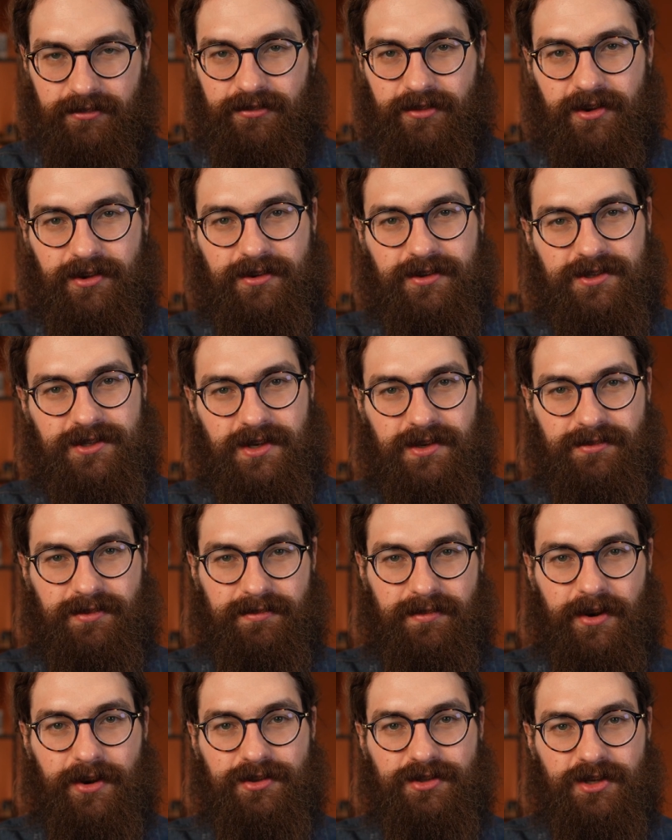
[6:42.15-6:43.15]
focus on
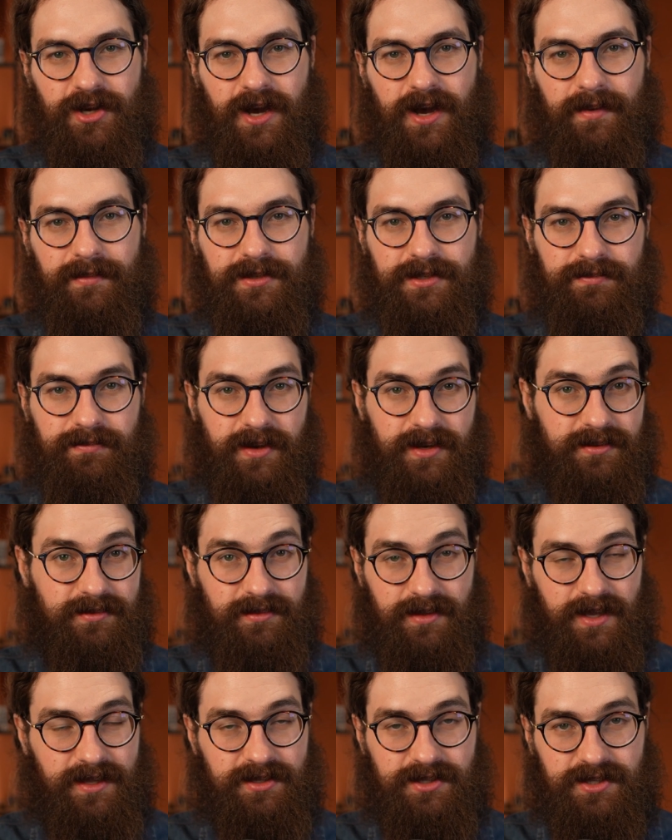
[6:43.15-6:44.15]
remote jobs, but
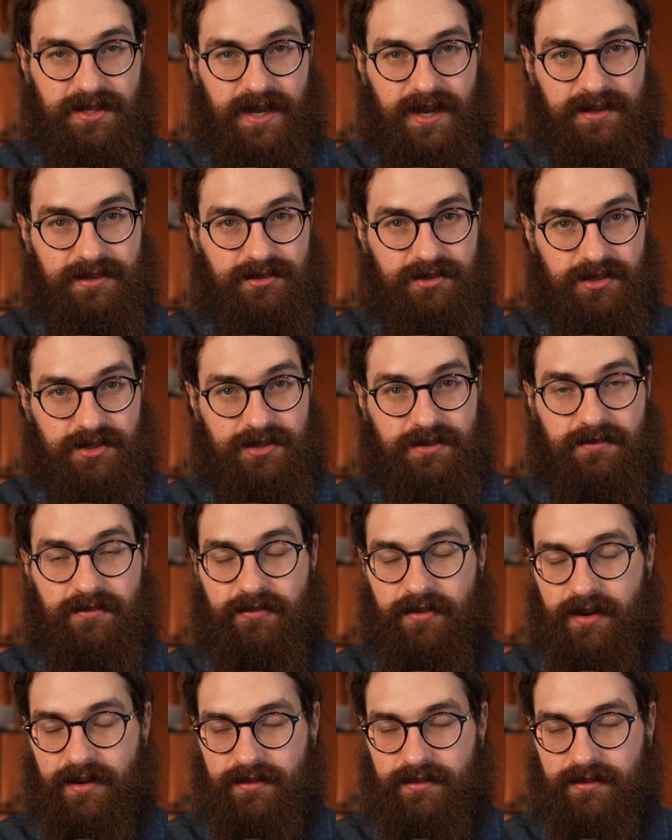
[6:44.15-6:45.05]
instead just